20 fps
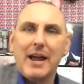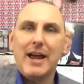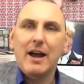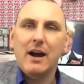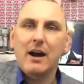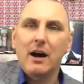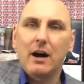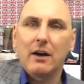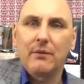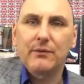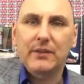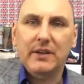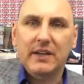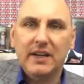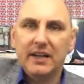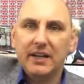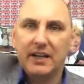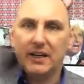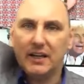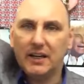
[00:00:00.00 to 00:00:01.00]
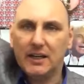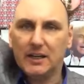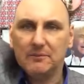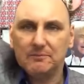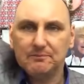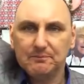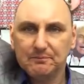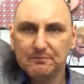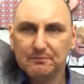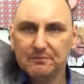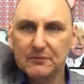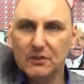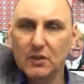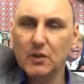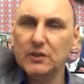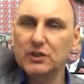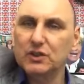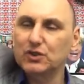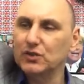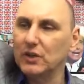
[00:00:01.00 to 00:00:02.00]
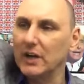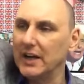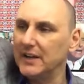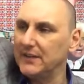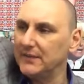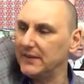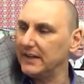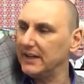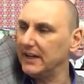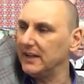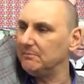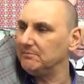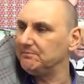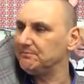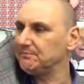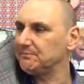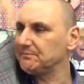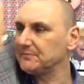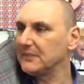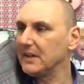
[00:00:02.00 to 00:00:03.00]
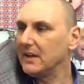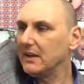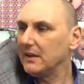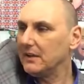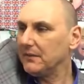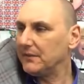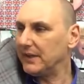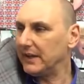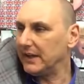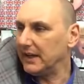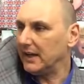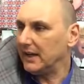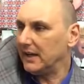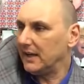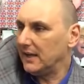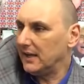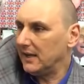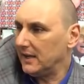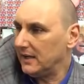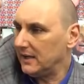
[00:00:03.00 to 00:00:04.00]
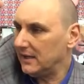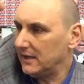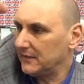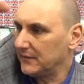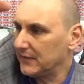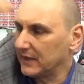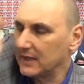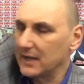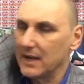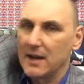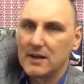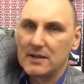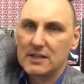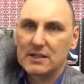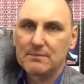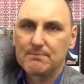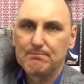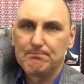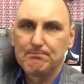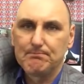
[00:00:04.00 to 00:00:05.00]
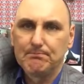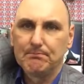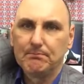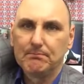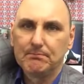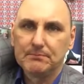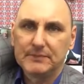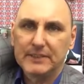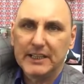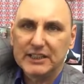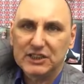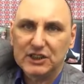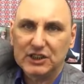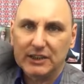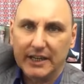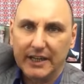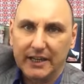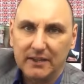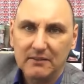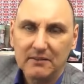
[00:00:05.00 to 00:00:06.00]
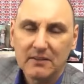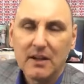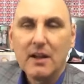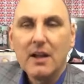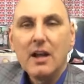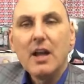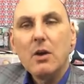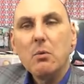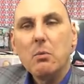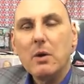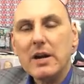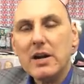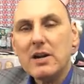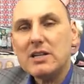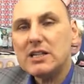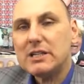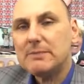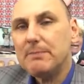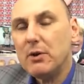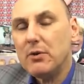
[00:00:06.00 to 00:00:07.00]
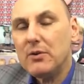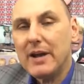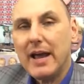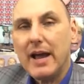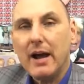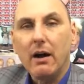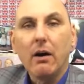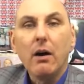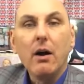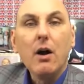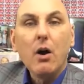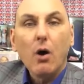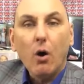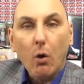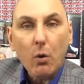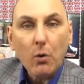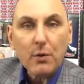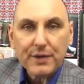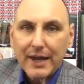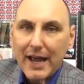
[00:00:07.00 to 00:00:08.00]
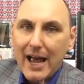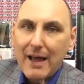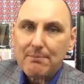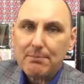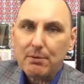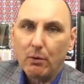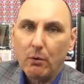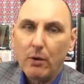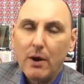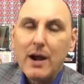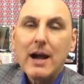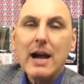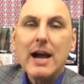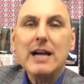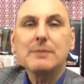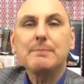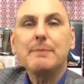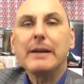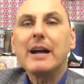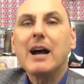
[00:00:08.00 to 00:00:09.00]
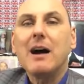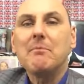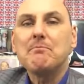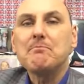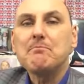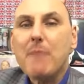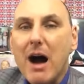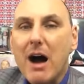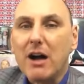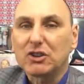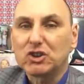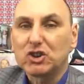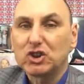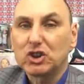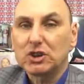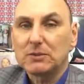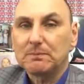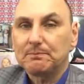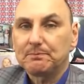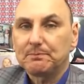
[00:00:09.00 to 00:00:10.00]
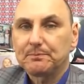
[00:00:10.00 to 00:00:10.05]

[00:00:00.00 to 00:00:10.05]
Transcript: it out of the, not the tray, the, um, the, uh, the glass dish thing, when I spoon it out, all the apple has become mush.